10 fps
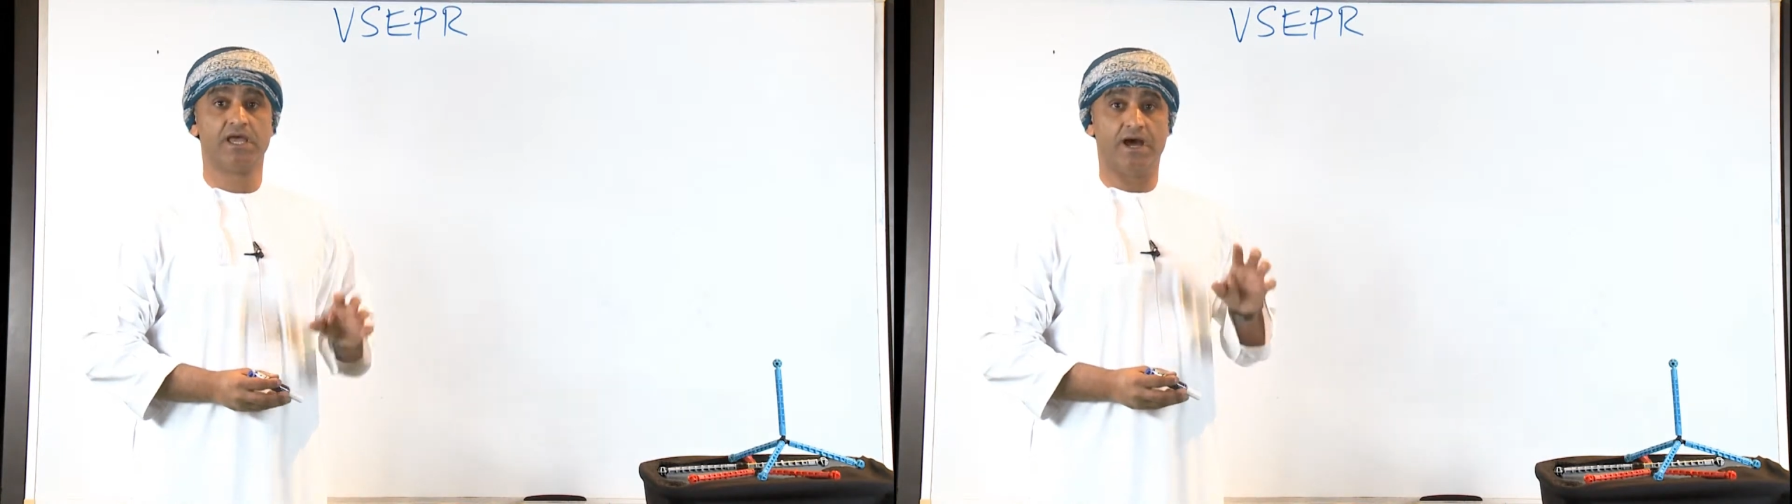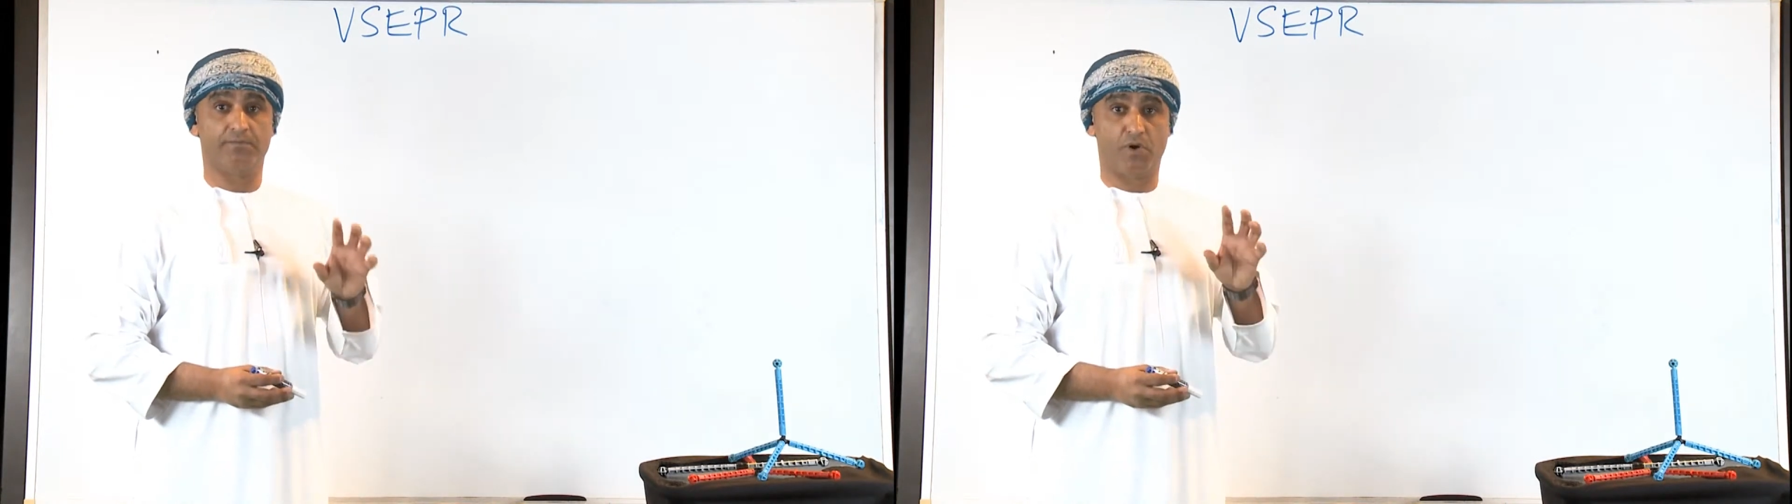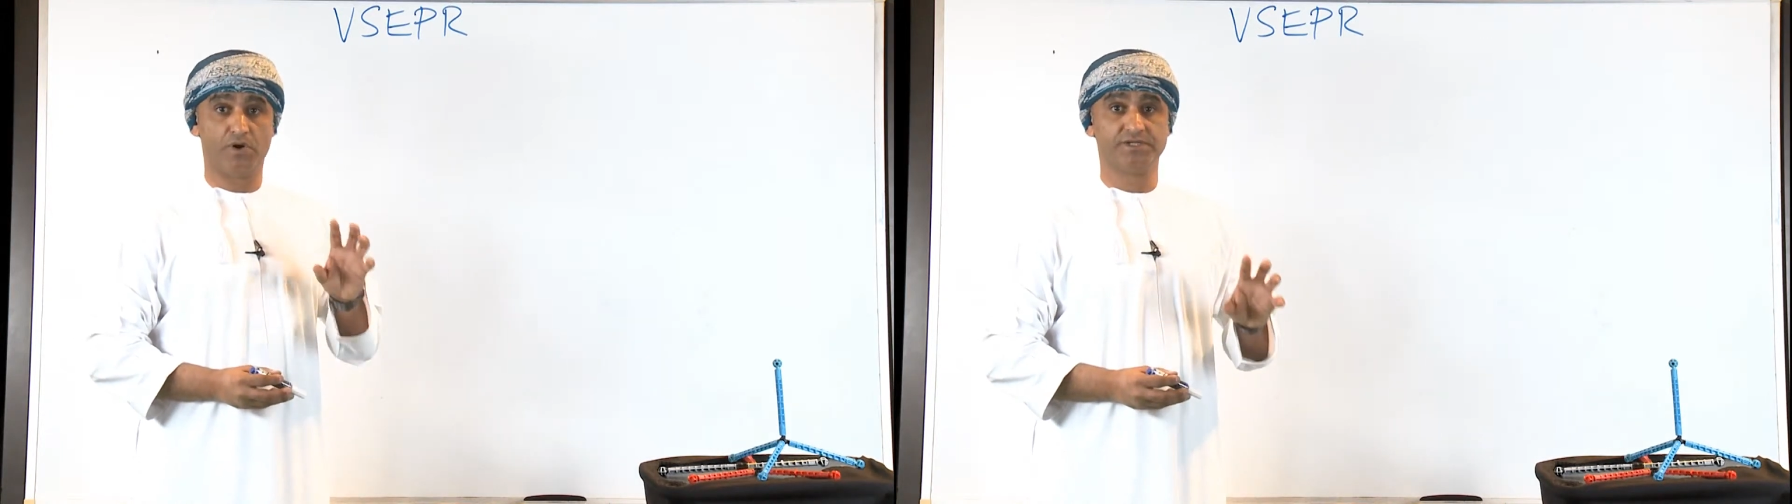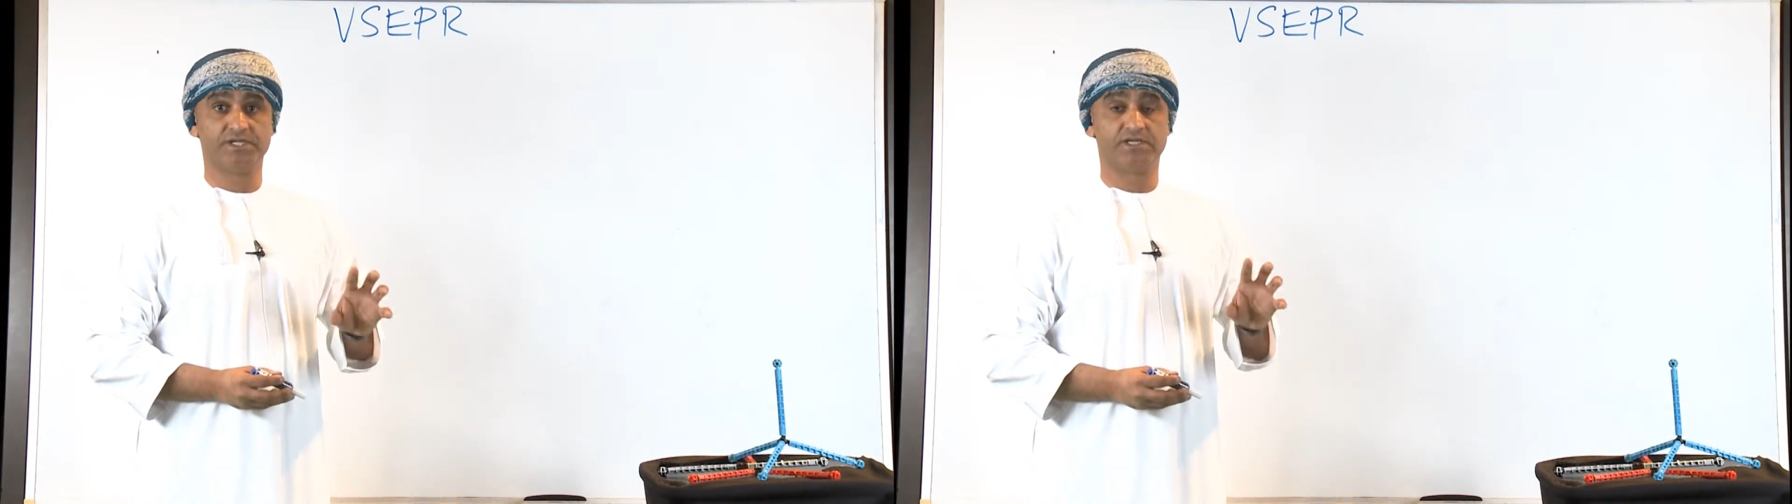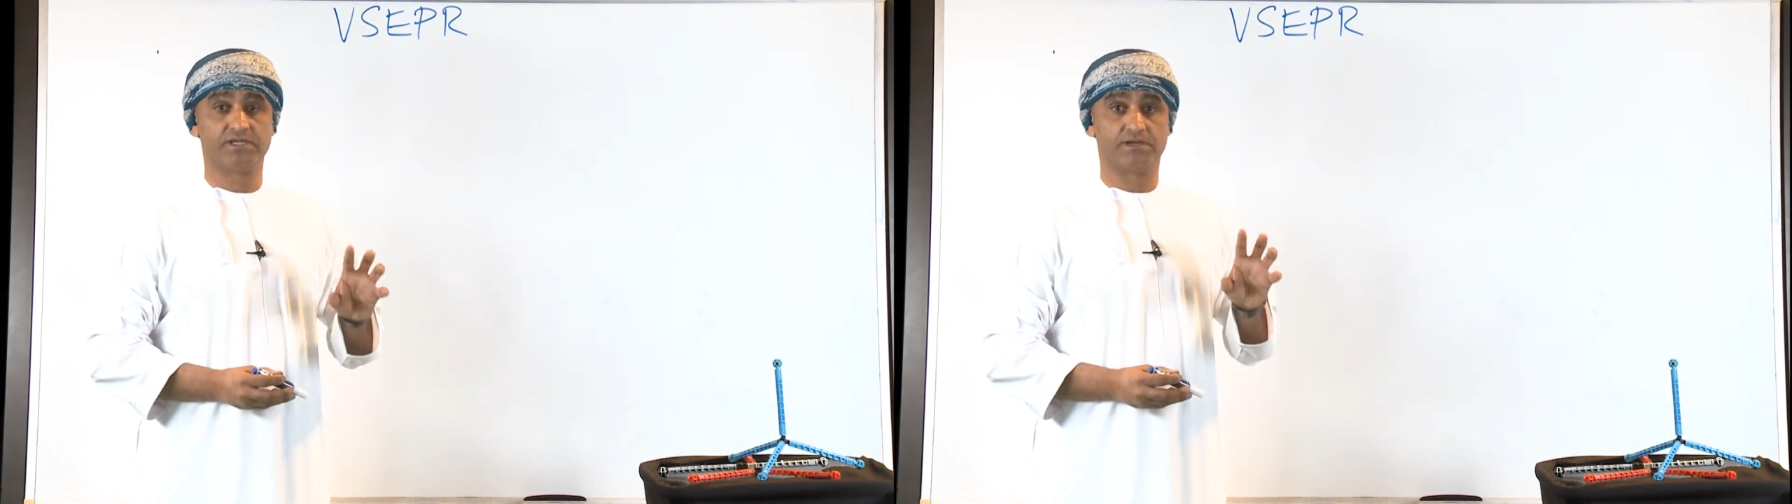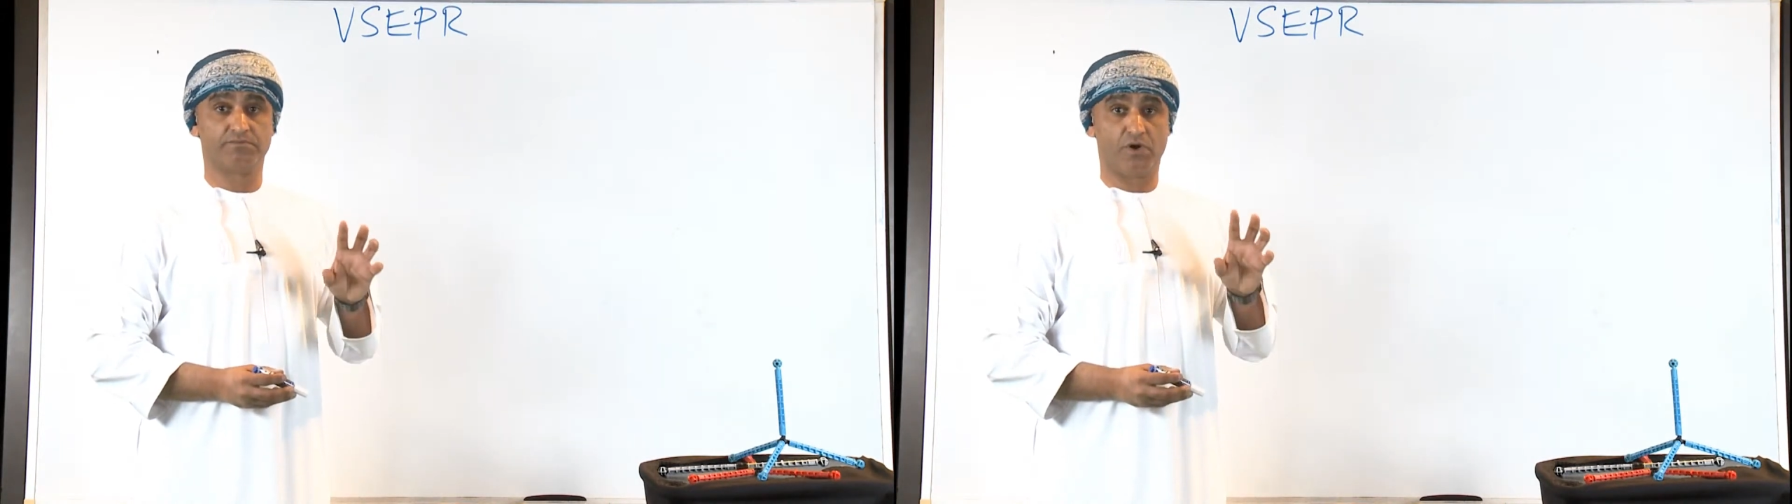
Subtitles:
a bonding